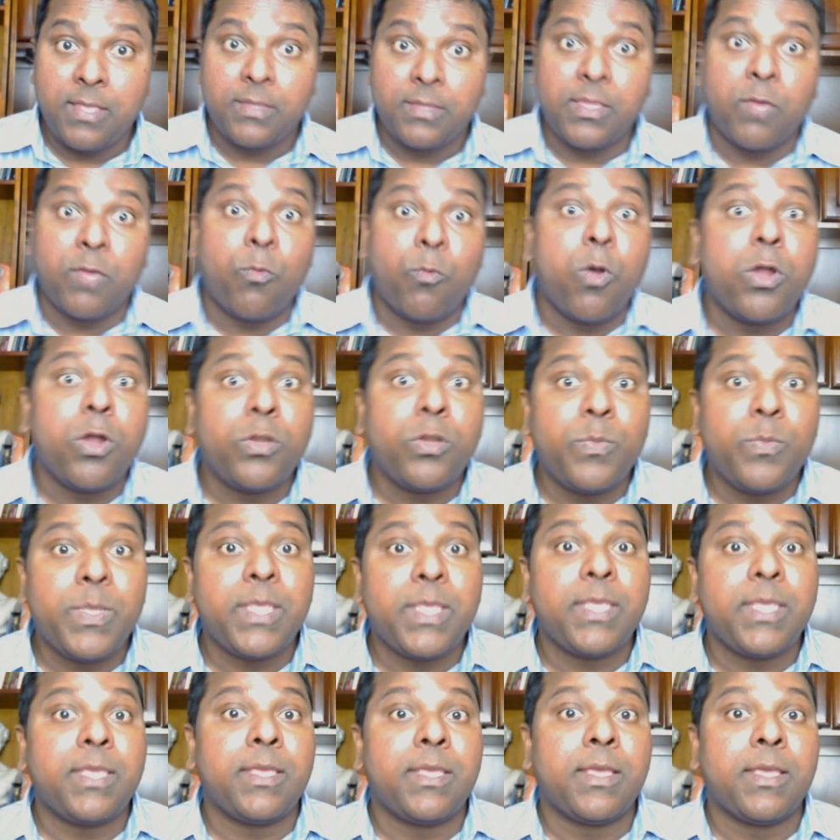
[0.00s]
they won't
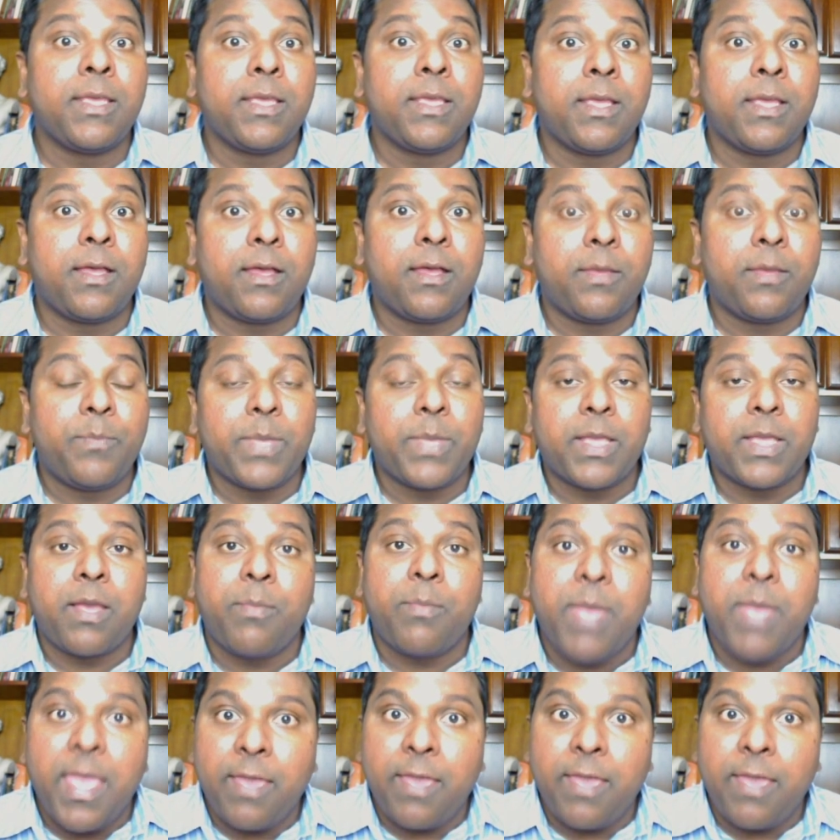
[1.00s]
be uh, become